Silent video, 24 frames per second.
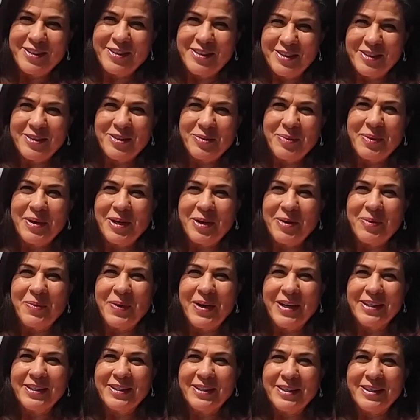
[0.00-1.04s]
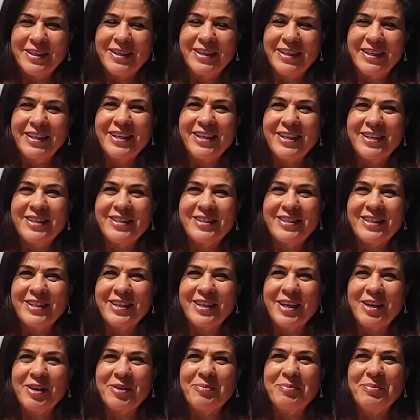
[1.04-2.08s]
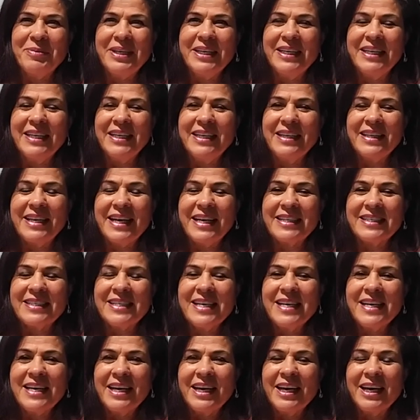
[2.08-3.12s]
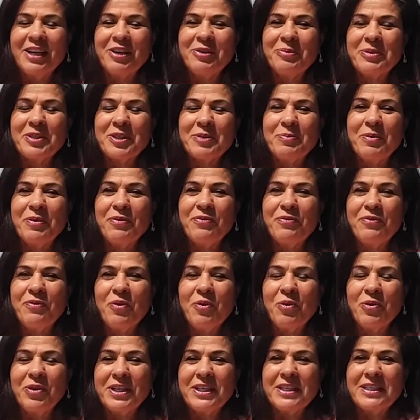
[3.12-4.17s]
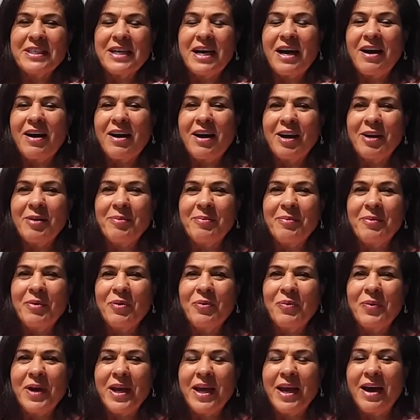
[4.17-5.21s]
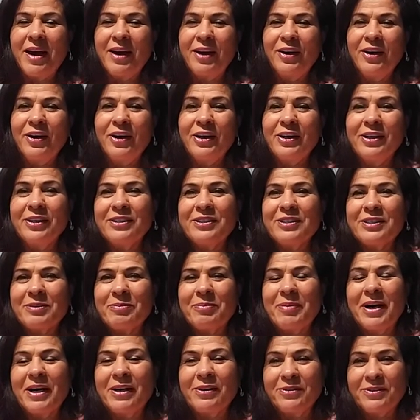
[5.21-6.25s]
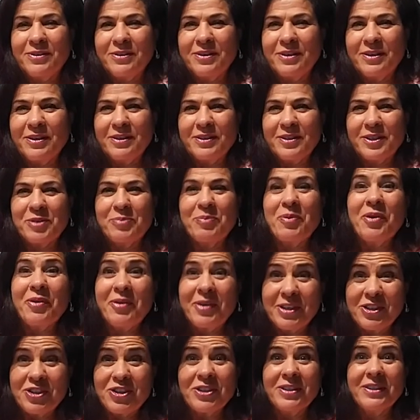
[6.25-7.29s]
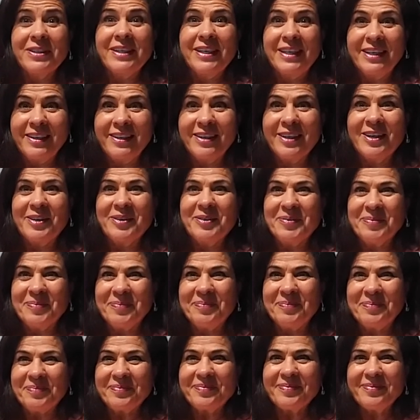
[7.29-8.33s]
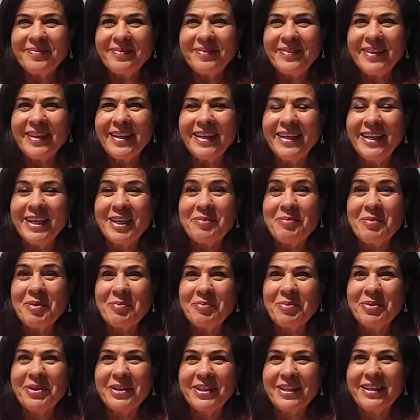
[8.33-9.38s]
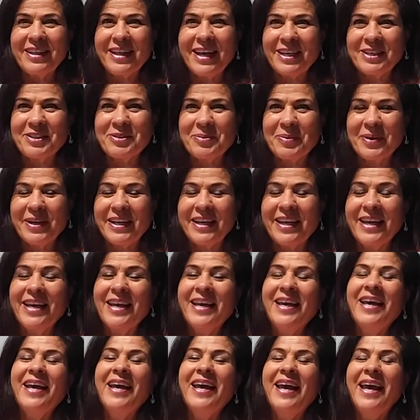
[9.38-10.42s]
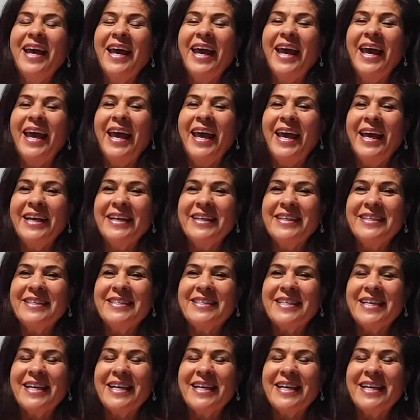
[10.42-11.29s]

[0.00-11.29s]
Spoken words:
21 years ago, meaning that it was before the time where I learned about spiritual lingo. Let me put it that way. And